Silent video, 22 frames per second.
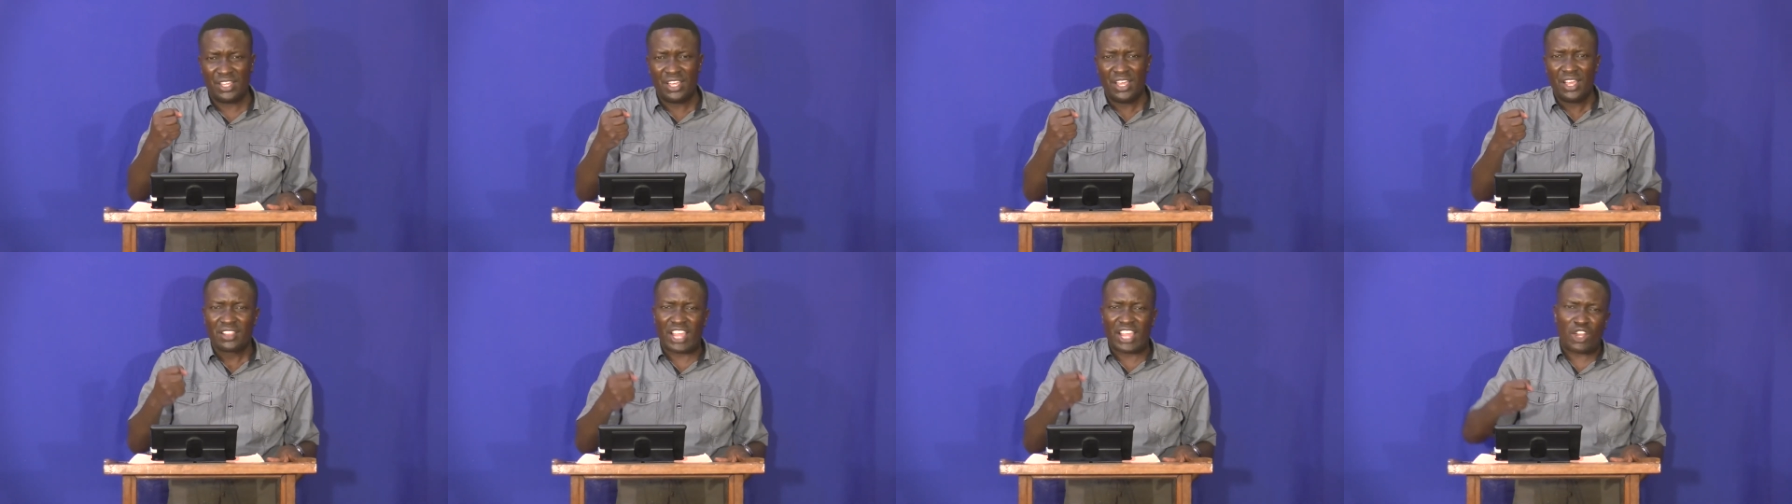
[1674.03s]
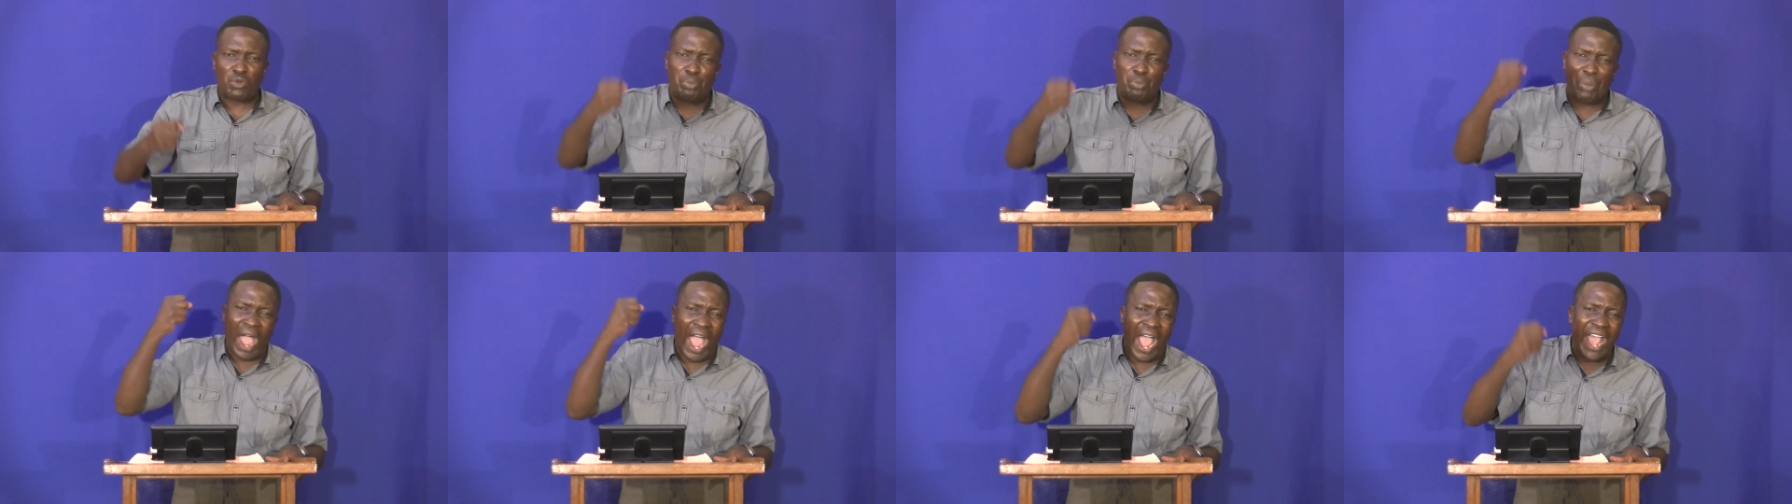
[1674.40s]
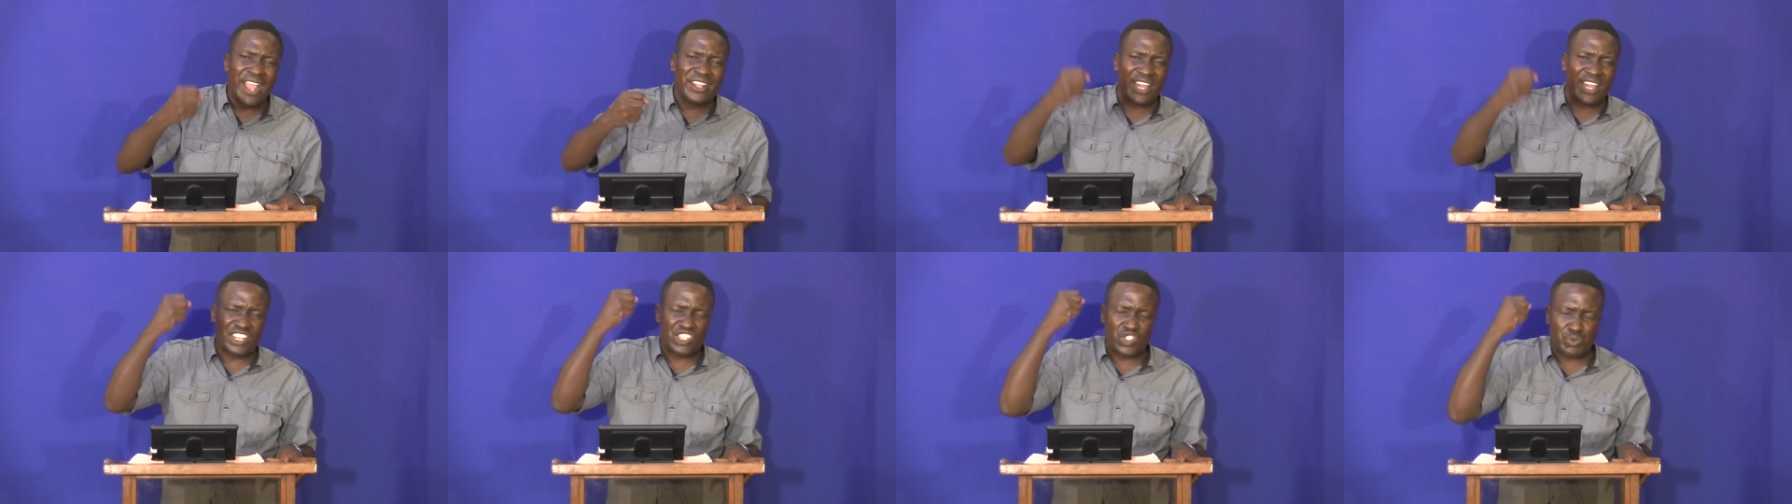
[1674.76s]
that by
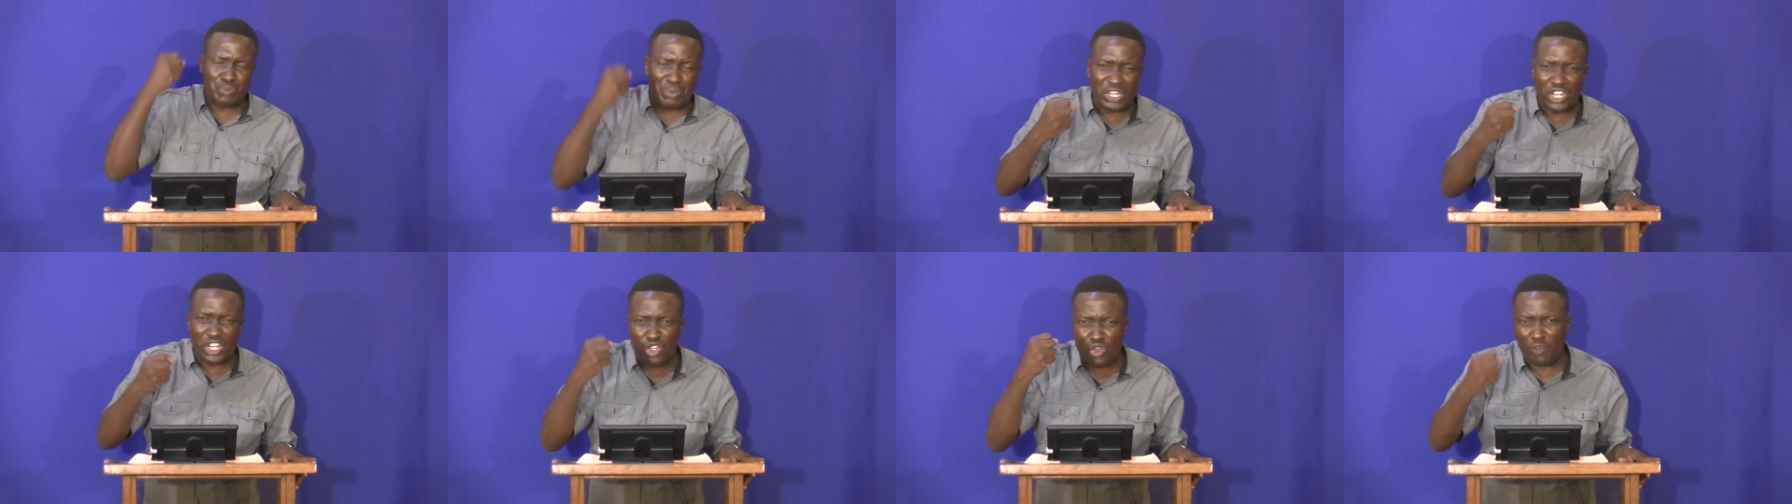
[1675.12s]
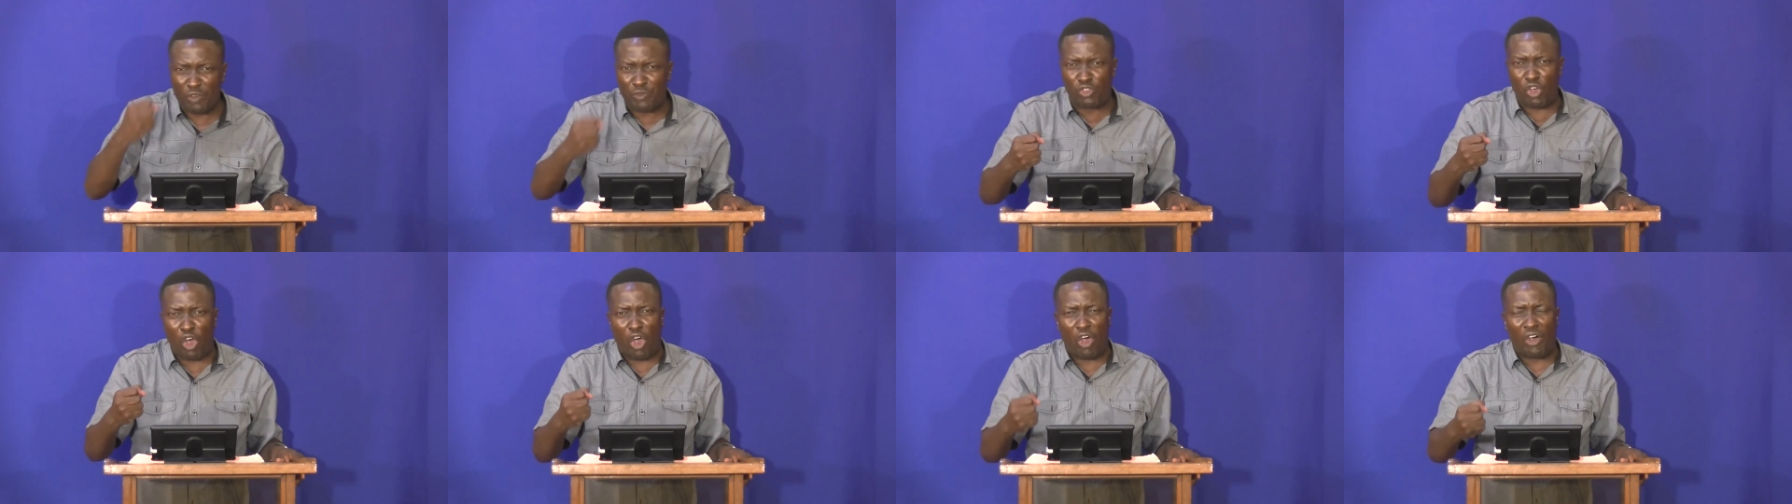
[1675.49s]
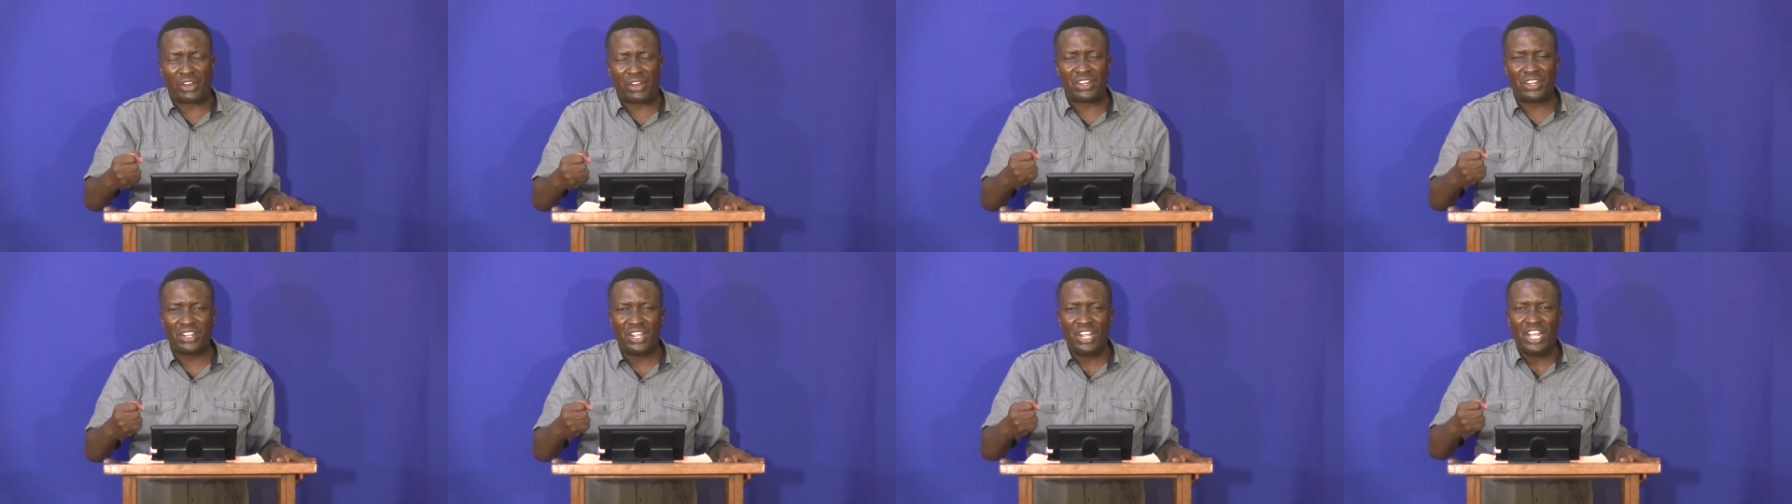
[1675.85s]
the Spirit of
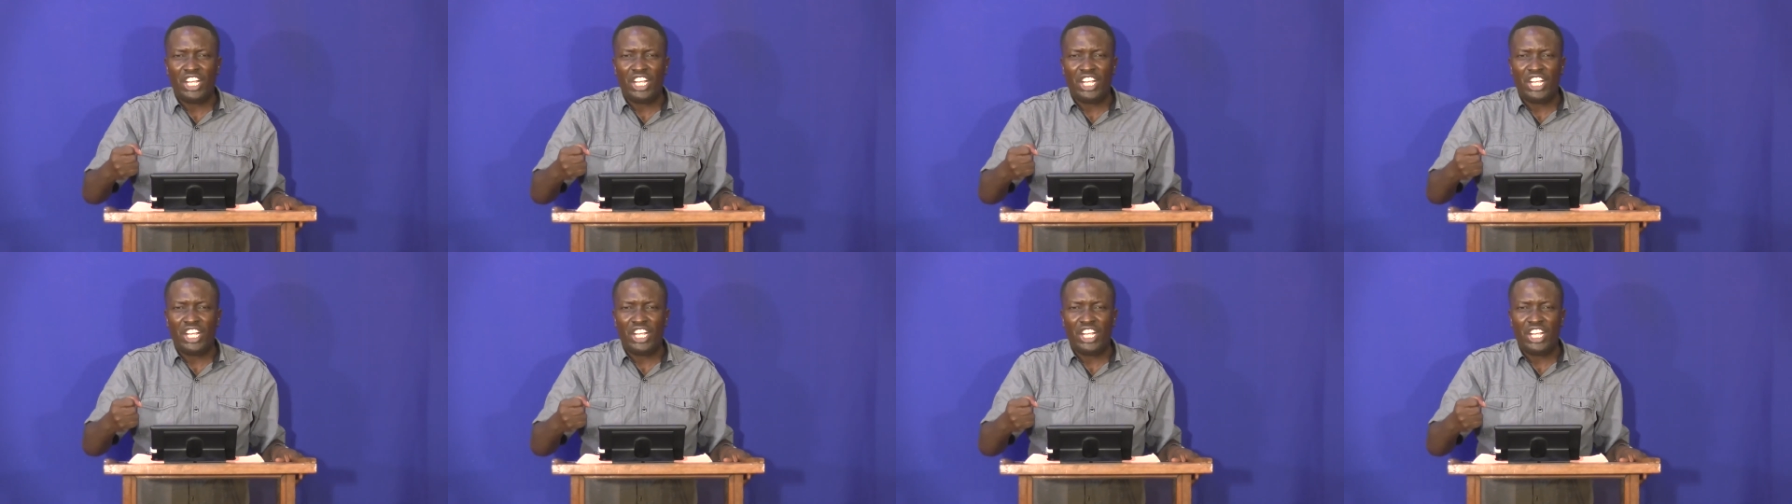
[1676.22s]
God,